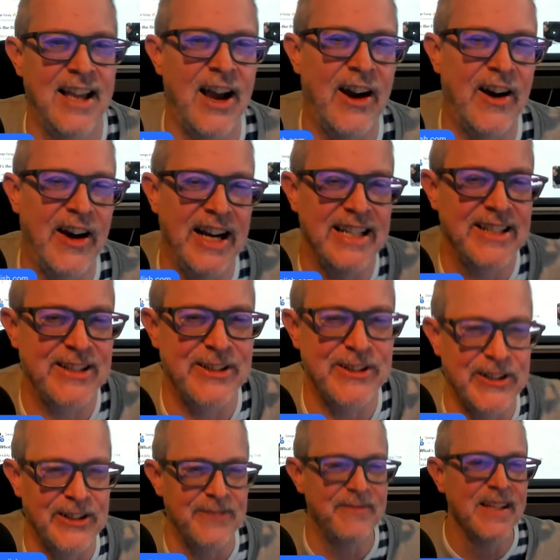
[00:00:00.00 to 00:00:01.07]
All right,
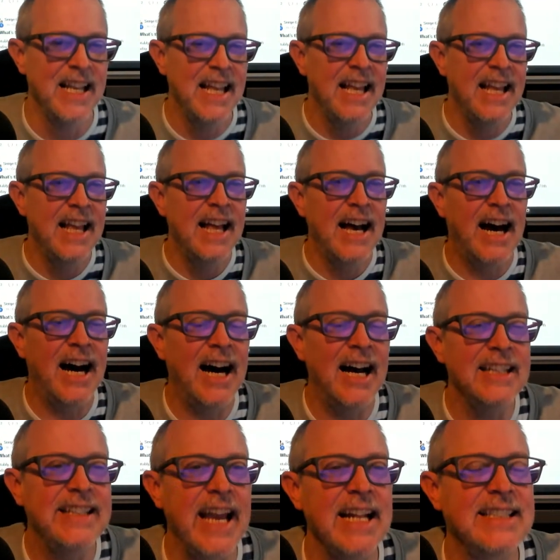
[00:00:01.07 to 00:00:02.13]
cool.
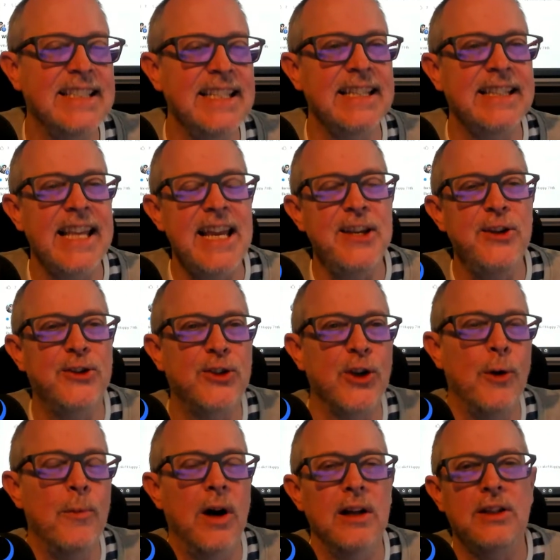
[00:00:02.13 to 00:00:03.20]
That's it. Thank you
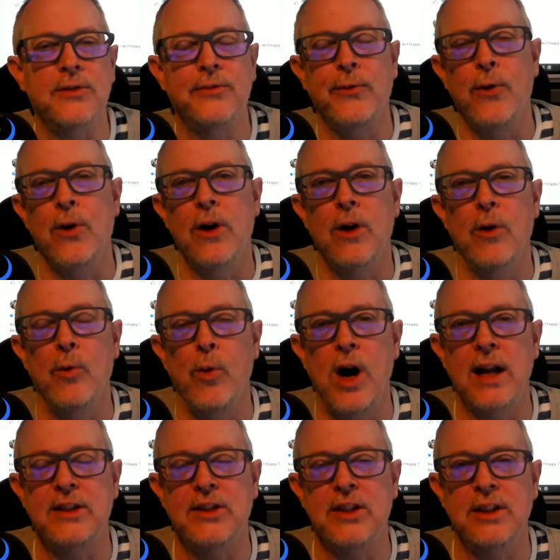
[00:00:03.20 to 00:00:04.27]
so much for
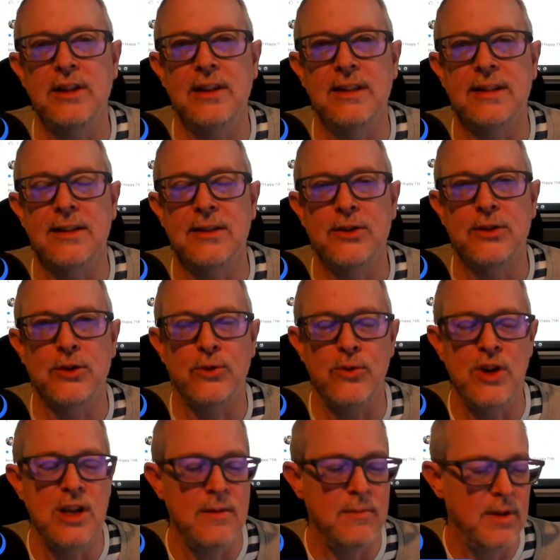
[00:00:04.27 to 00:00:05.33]
watching this
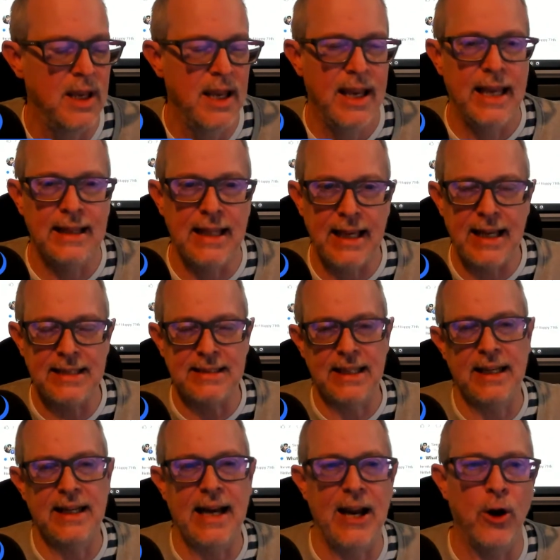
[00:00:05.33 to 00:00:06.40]
stream. And like I
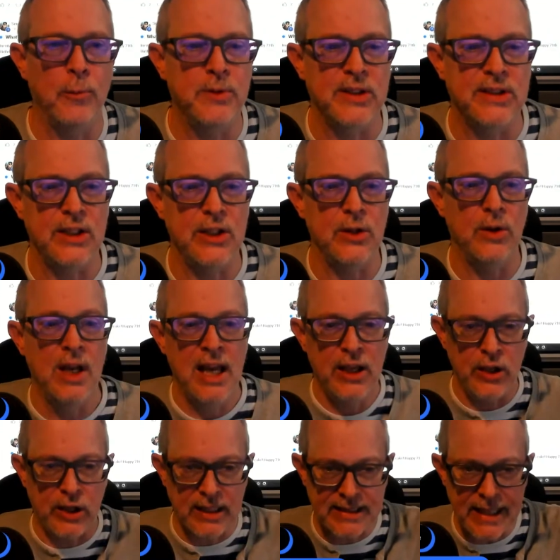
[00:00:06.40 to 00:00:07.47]
said, I hope to see you.
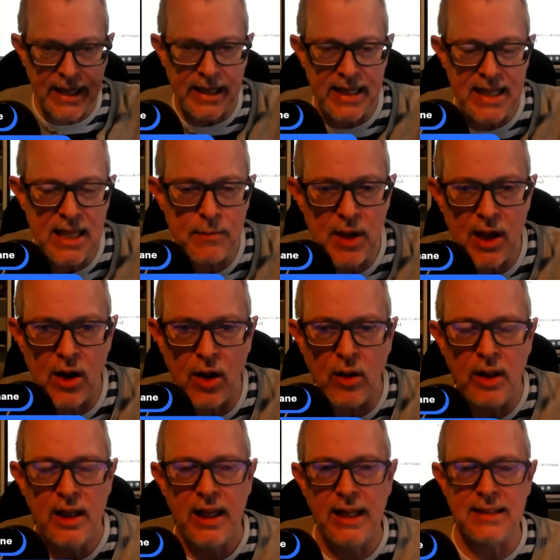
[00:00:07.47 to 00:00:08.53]
You can send an
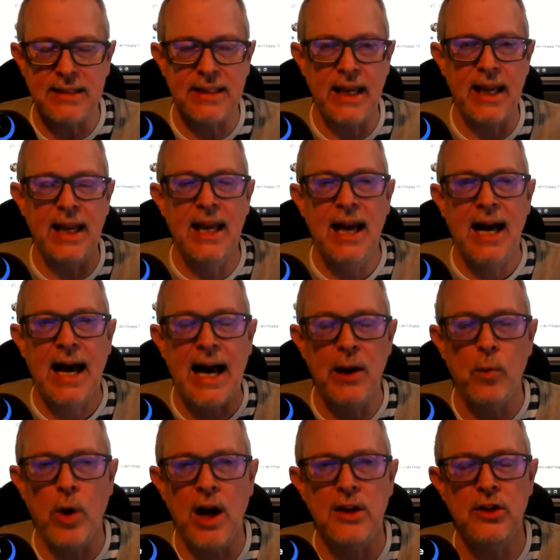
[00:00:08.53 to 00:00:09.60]
email and say, I
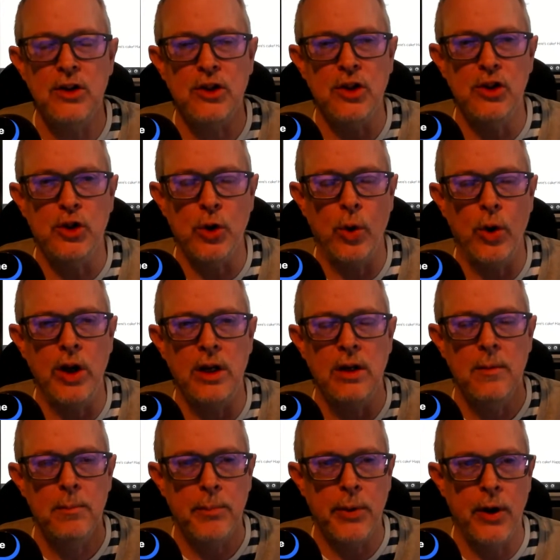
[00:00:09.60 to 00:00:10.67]
want to join
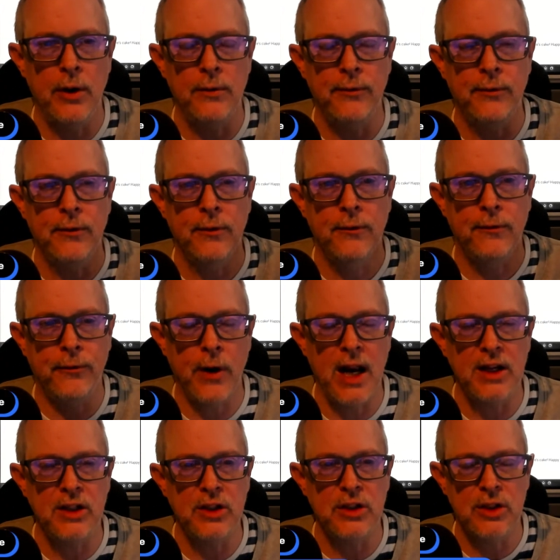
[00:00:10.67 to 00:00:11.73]
PIRF
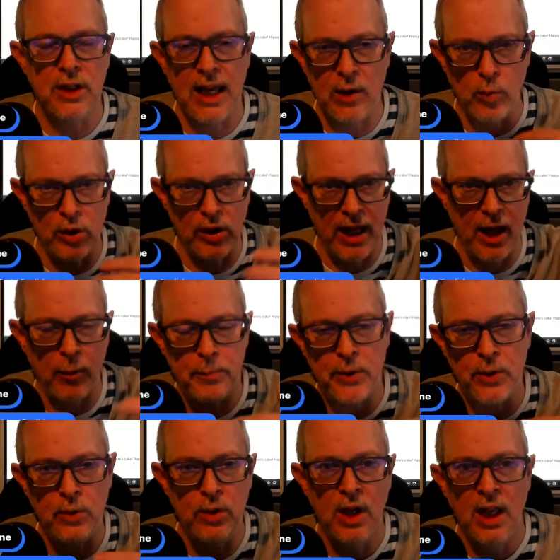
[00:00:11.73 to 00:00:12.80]
Fresh, and we'll help
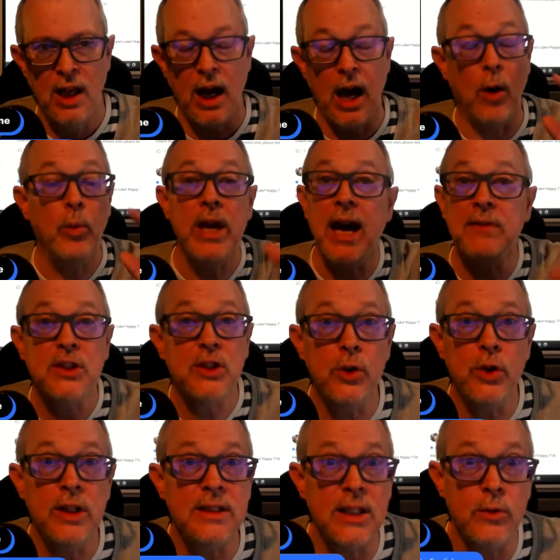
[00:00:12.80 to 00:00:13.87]
you. We have
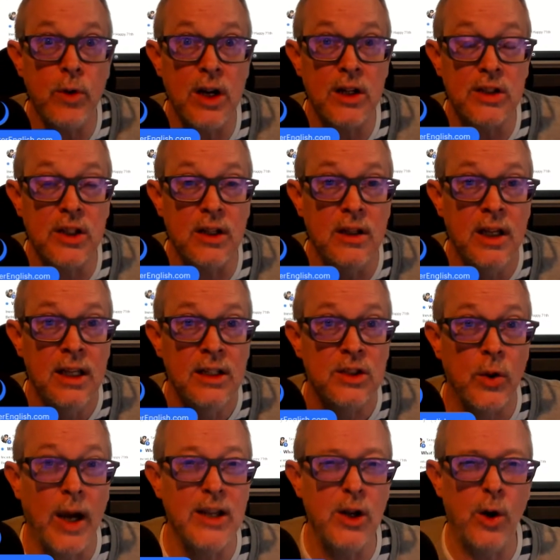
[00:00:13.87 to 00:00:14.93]
students in Russia,
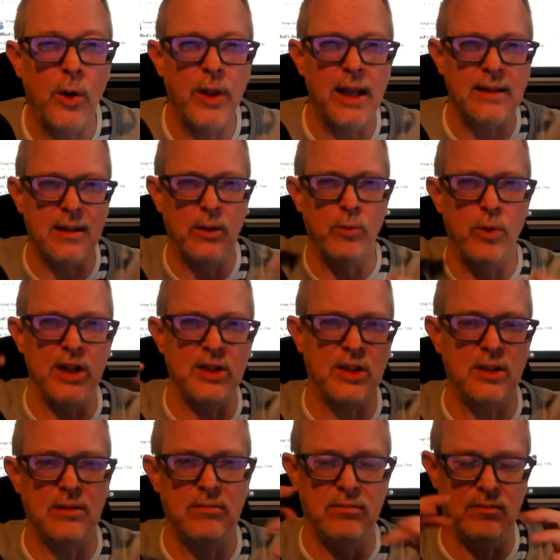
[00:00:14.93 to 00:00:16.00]
so I know like the
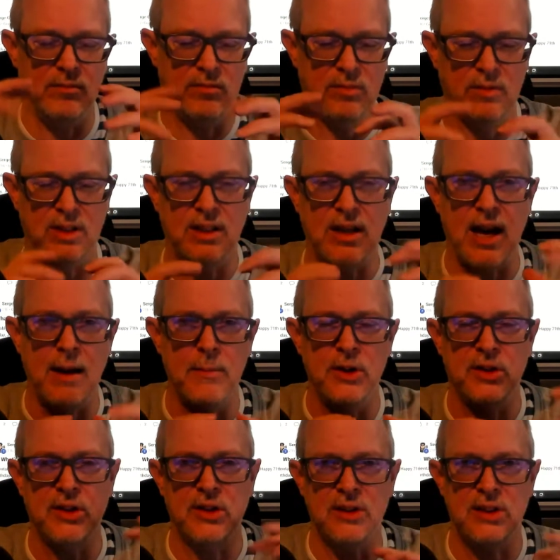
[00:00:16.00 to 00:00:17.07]
Russian
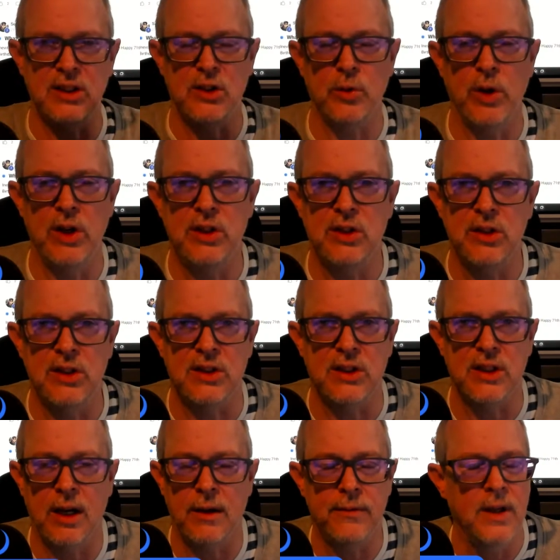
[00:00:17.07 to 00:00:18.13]
commerce situation is
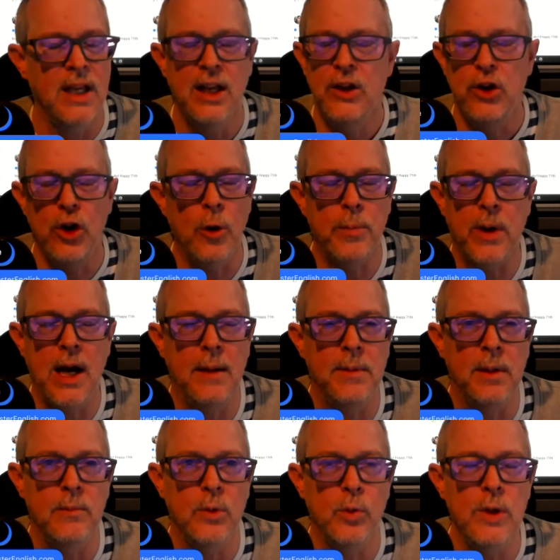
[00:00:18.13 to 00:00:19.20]
tough. No
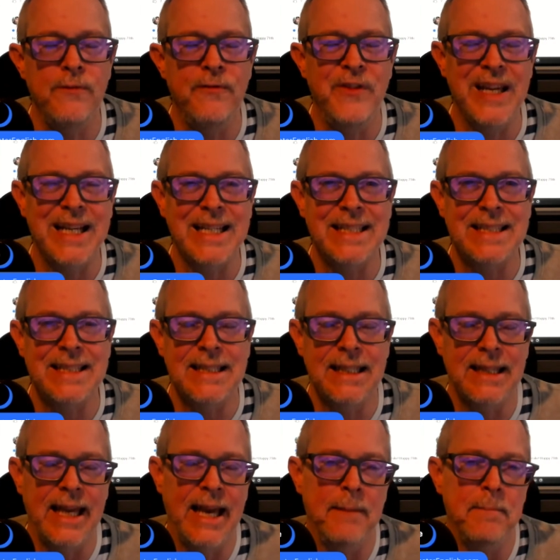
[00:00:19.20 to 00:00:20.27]
problem. We fixed
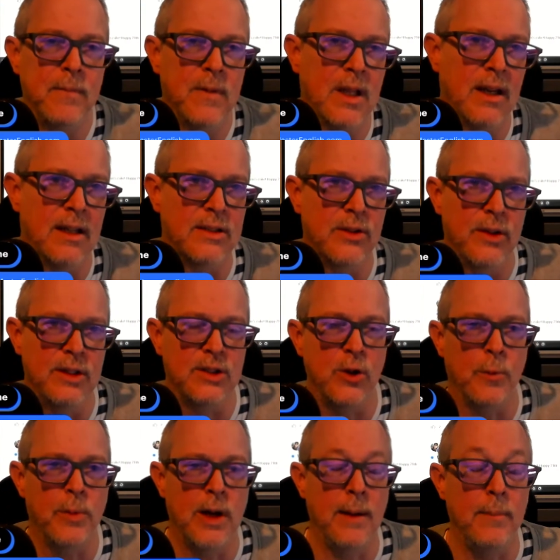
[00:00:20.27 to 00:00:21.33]
that, so that's
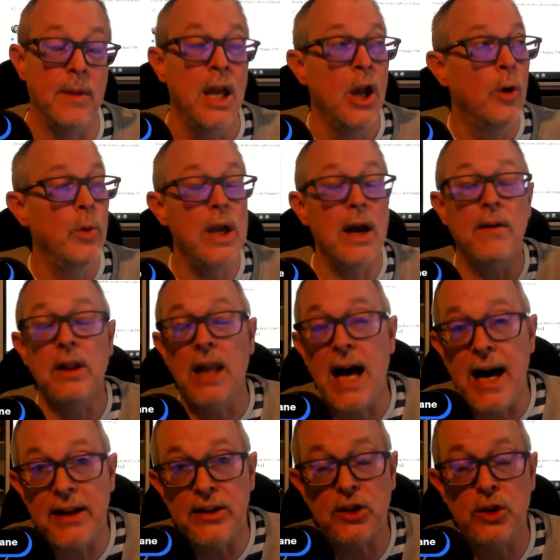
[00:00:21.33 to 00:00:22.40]
no problem. We have a
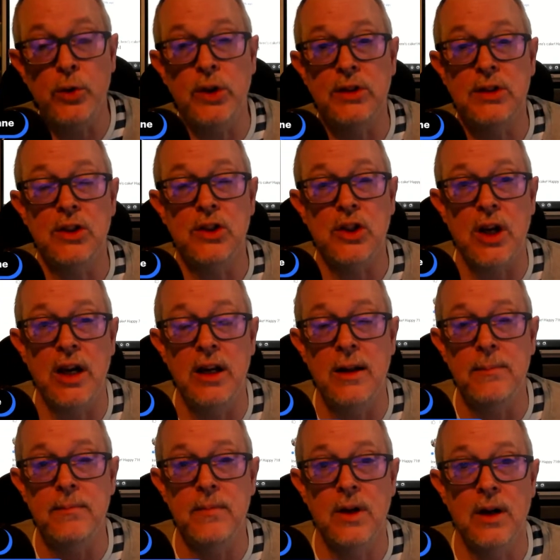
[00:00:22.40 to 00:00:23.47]
lot of students in
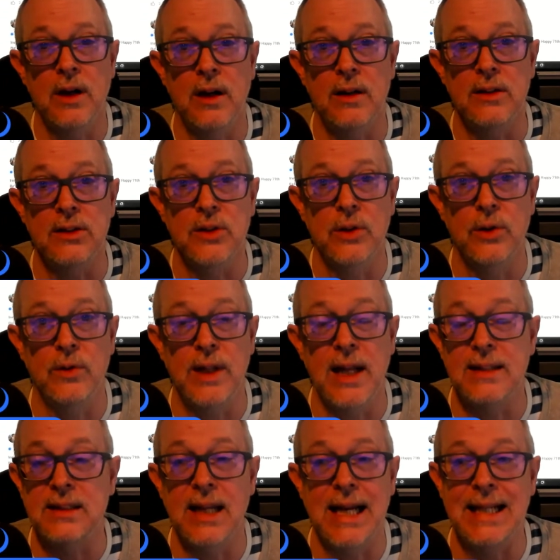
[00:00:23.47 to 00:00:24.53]
China, so
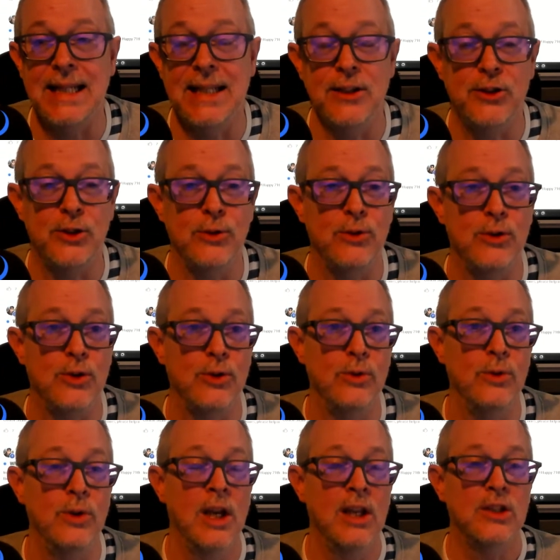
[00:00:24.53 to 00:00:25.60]
that's not an issue
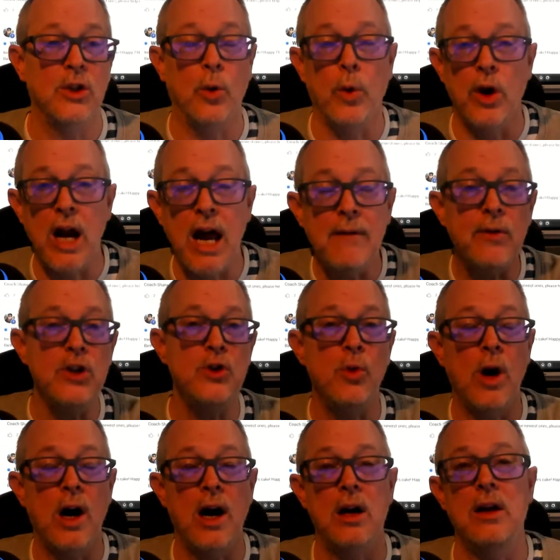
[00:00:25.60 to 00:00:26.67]
too. So wherever you
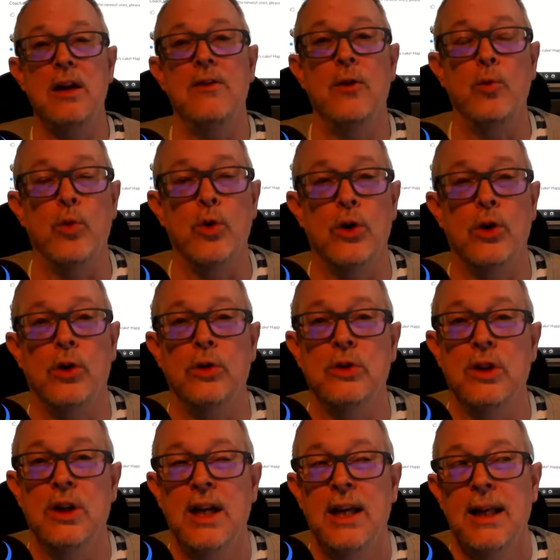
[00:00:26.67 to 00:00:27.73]
are in the world,